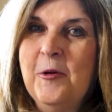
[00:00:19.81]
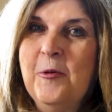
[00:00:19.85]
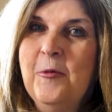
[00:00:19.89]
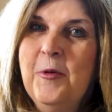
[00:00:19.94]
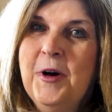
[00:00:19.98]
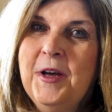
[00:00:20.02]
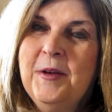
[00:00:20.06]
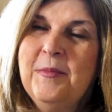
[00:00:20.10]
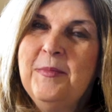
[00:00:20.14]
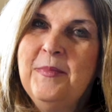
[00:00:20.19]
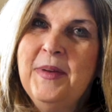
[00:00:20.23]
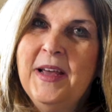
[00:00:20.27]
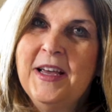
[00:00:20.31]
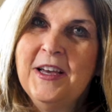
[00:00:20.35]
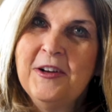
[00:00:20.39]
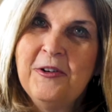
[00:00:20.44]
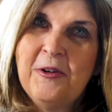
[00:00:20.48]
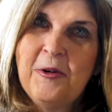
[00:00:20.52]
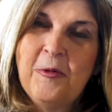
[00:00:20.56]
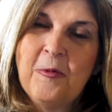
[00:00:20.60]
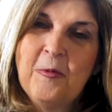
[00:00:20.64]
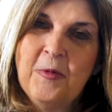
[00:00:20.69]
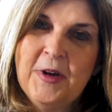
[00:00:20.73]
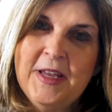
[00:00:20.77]
What
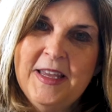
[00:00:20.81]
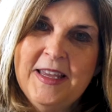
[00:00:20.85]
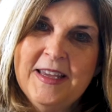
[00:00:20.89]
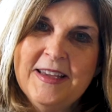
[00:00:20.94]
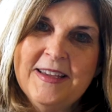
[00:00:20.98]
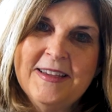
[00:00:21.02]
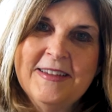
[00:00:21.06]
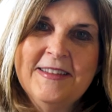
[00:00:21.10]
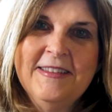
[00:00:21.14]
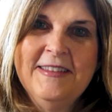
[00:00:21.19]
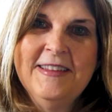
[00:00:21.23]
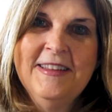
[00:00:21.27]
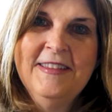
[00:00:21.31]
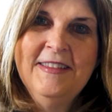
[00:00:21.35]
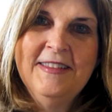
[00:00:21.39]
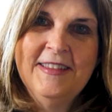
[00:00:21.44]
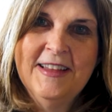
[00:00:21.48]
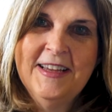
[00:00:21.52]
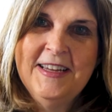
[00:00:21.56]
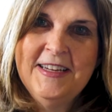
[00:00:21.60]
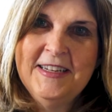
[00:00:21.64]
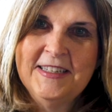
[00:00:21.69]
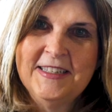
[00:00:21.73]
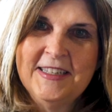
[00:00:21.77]
better week than
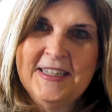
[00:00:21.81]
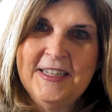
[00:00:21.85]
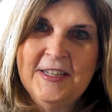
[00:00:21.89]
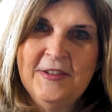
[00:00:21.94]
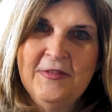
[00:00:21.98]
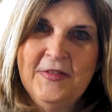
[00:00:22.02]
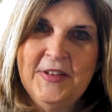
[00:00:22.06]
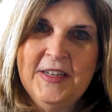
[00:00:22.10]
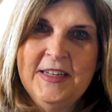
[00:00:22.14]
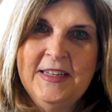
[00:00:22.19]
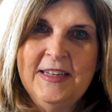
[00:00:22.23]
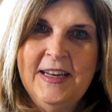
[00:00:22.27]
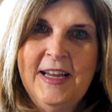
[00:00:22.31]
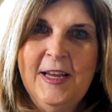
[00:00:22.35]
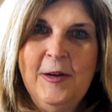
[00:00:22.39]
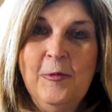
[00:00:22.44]
Thanksgiving,